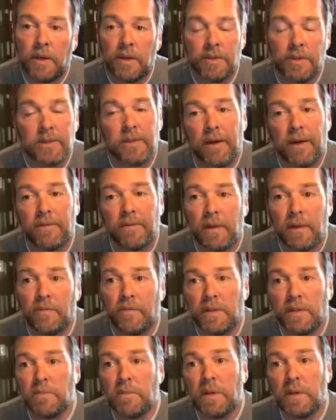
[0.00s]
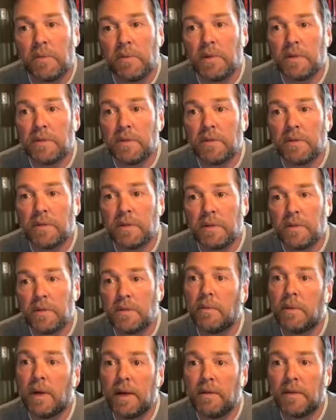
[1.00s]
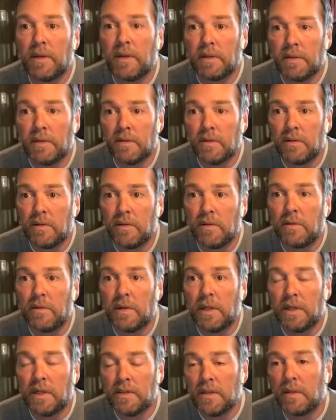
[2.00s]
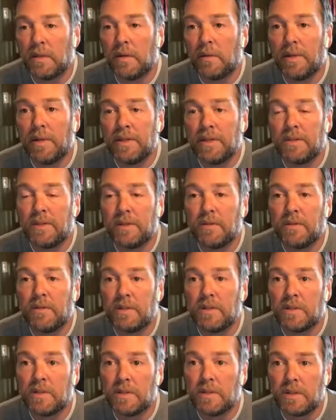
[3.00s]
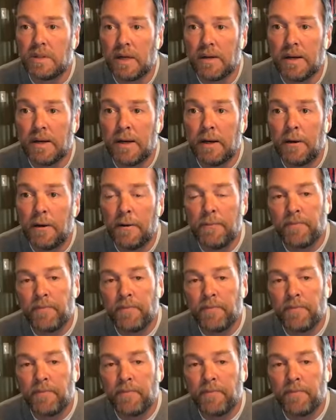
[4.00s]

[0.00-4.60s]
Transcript: you still have to convince people it's it's the right thing to do and it's in their best interest, et cetera.